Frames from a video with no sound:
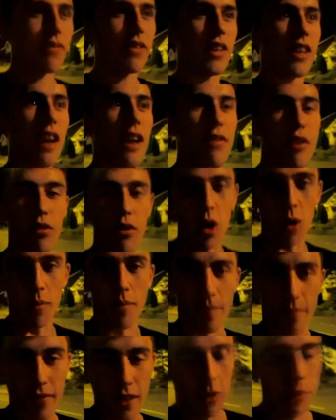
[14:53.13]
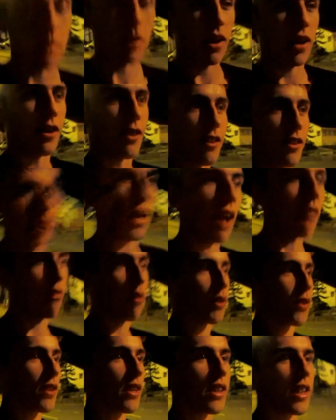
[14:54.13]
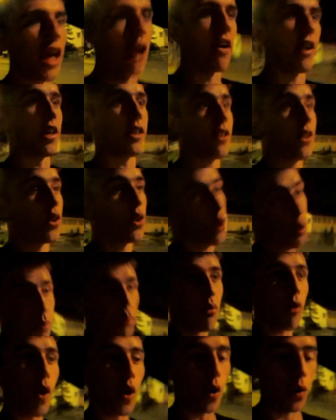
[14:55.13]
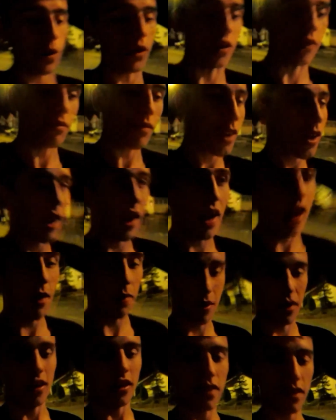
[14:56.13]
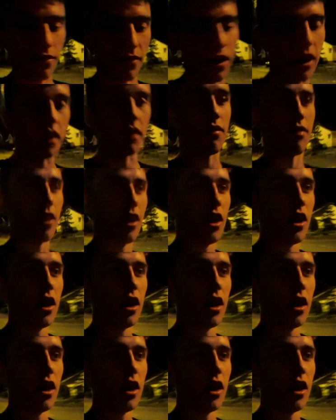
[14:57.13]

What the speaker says: living room, because everyone's in there and it's super awkward. I don't know how we're gonna survive.